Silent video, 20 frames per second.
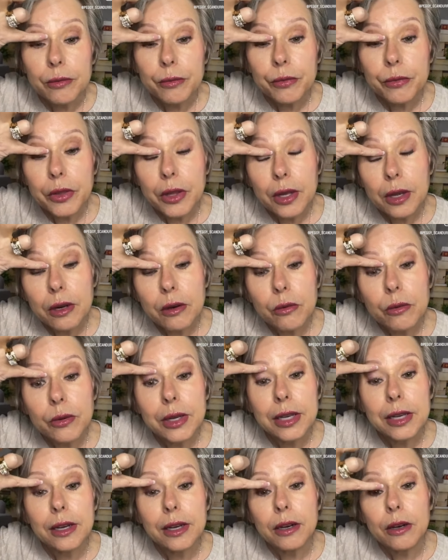There we
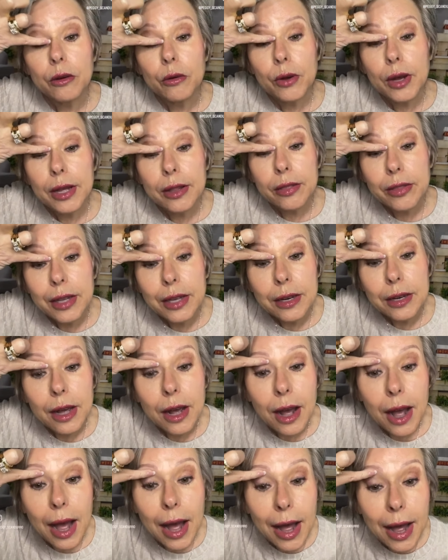go. And then
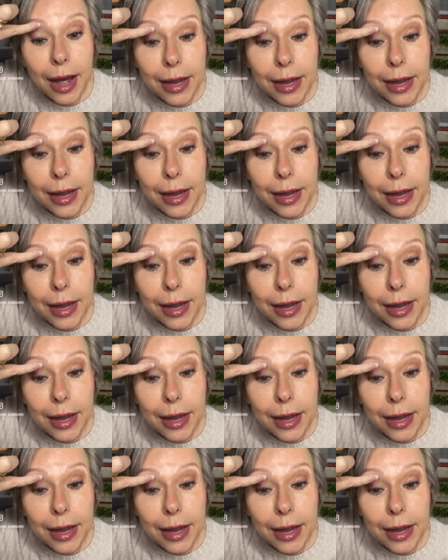I